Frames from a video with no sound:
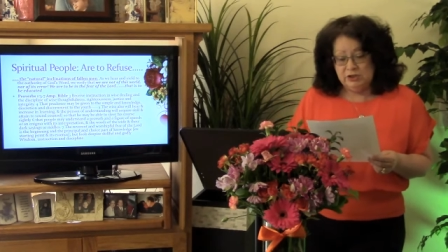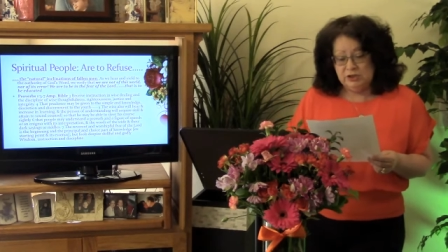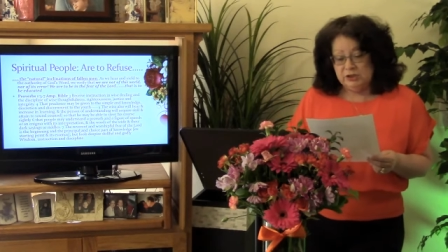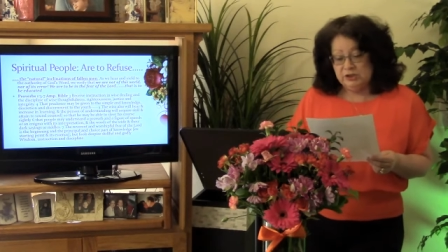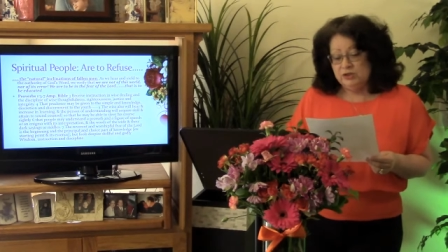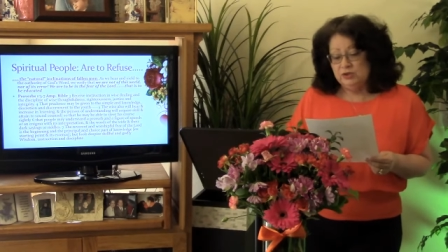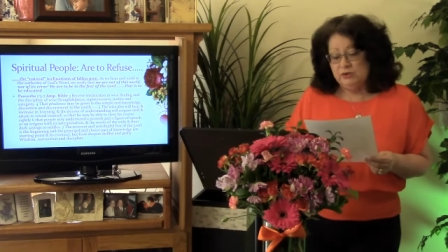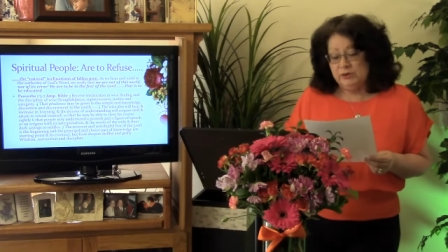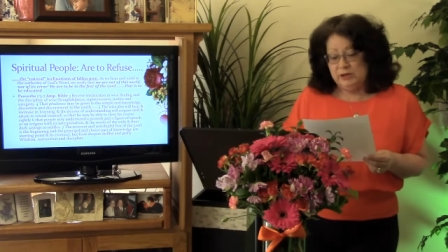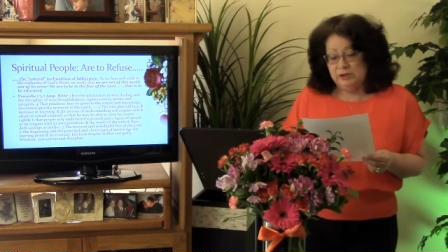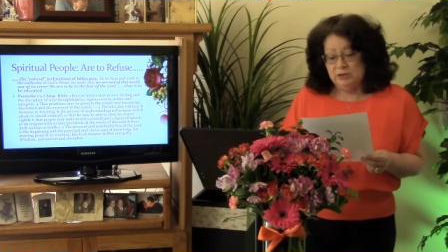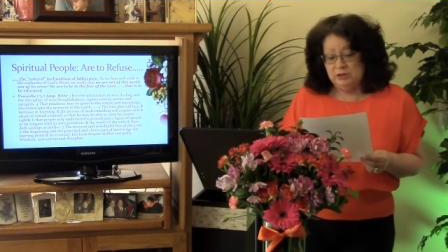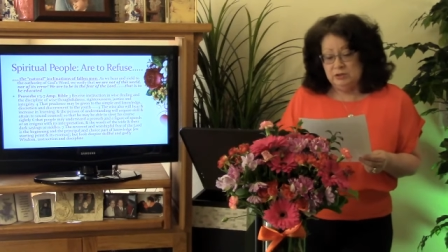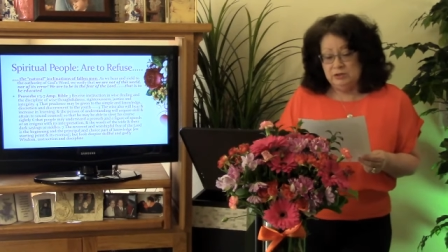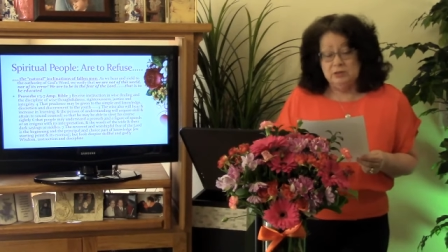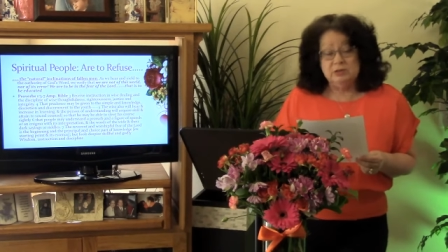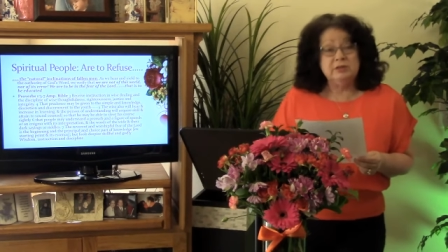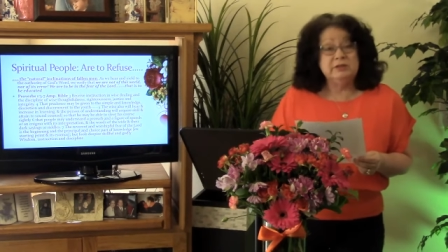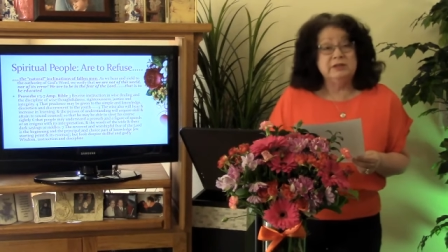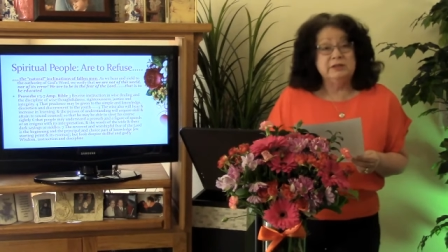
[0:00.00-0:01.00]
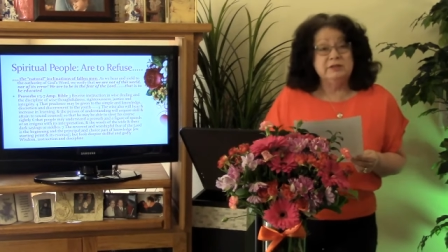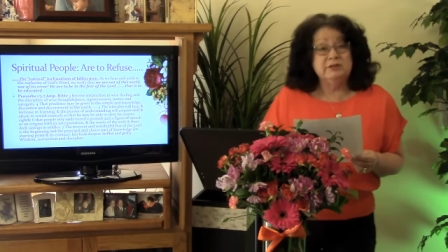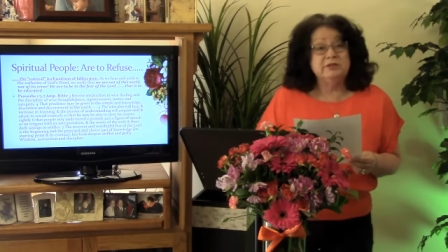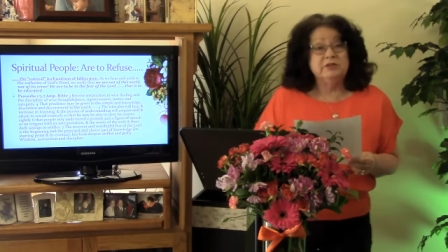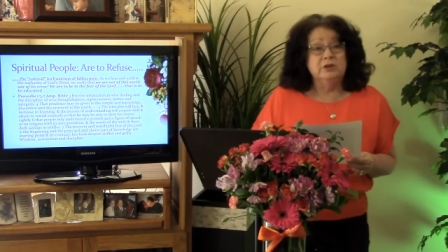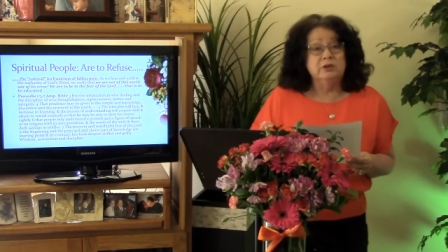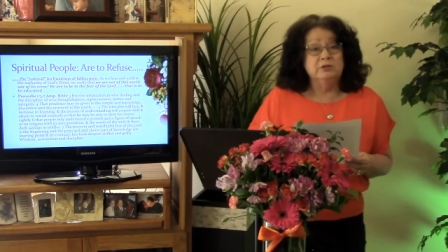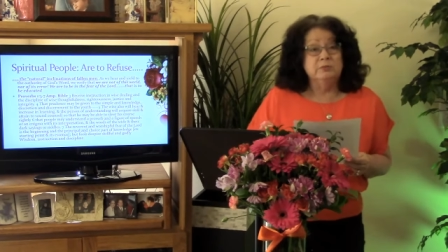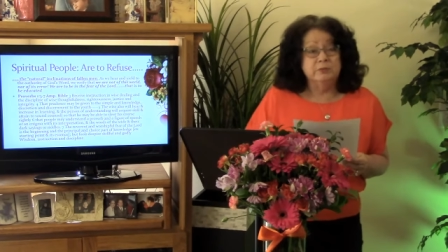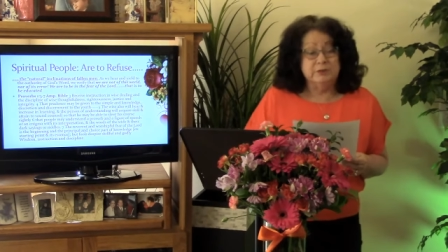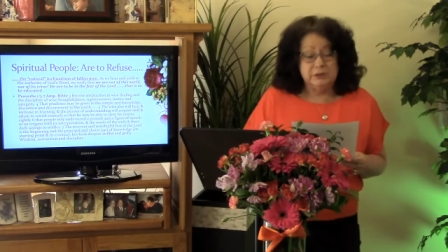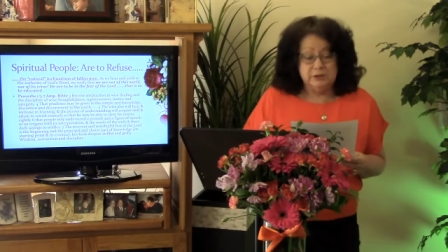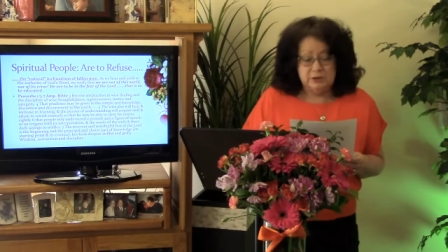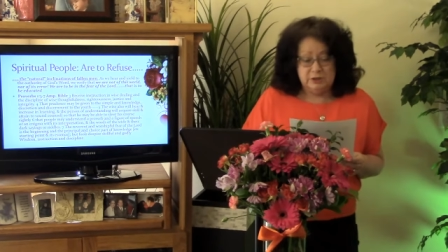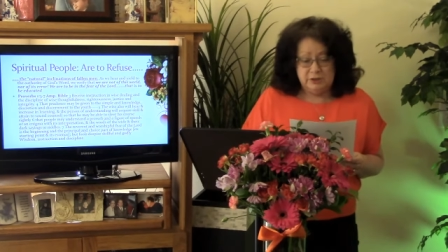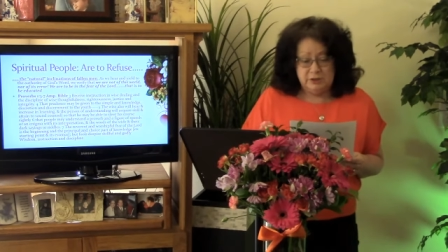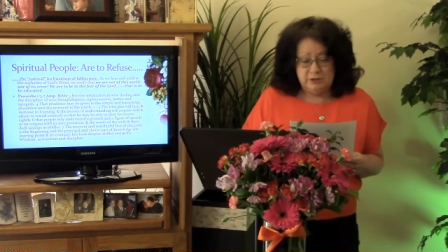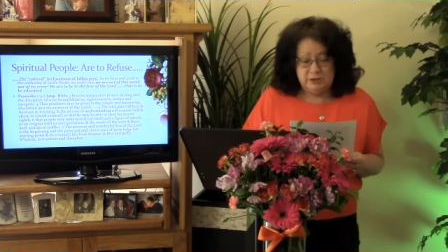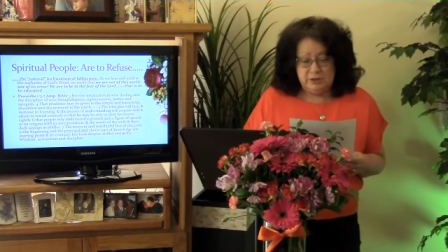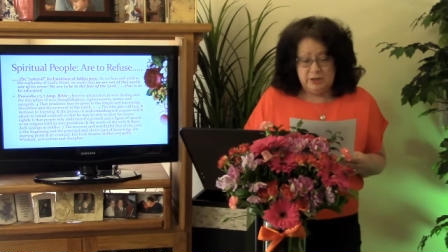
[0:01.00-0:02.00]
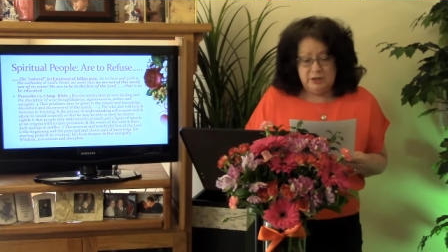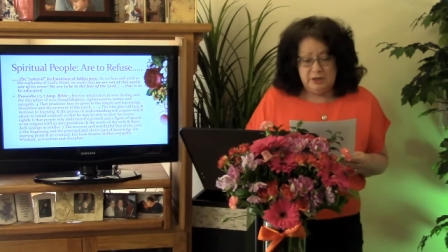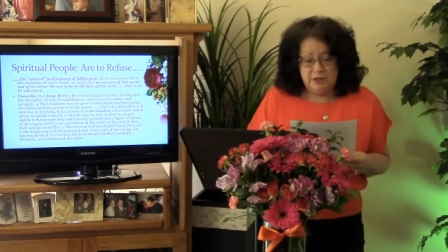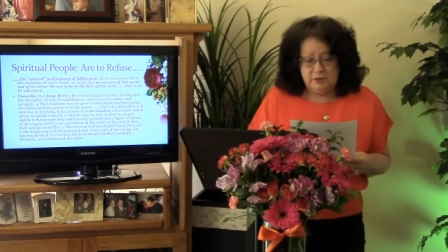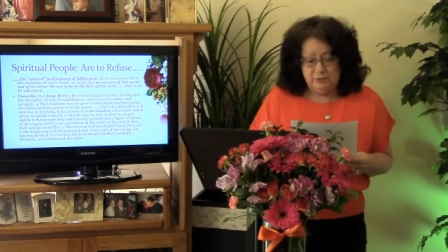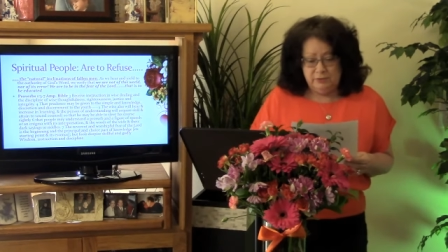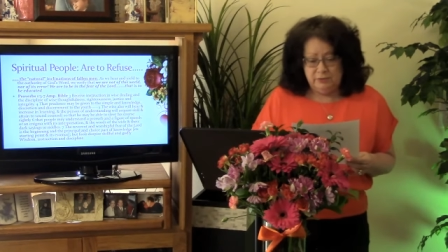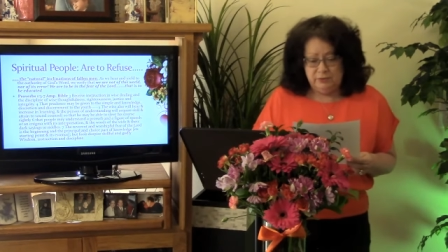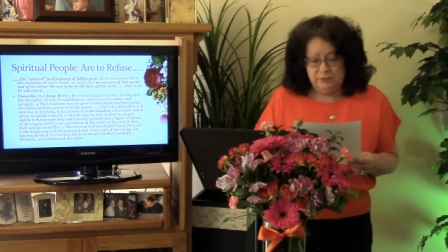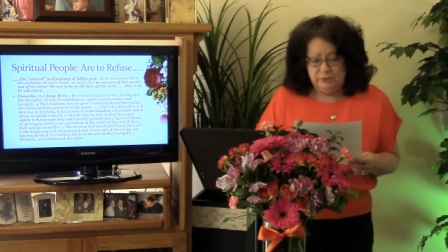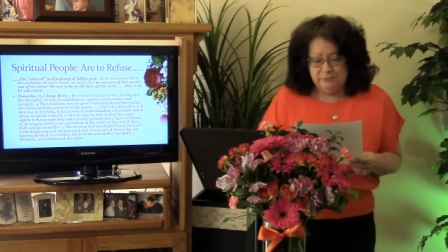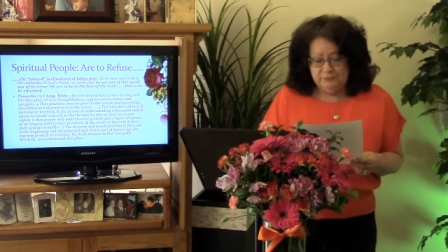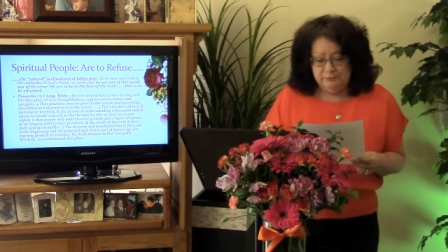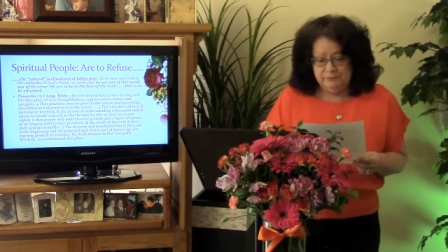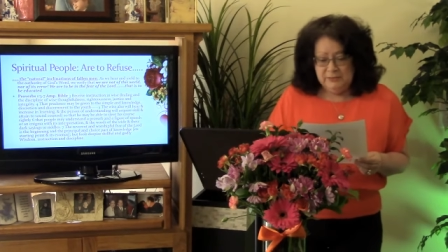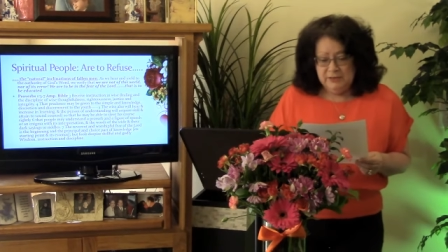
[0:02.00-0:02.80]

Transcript: discretion, discernment to the youth.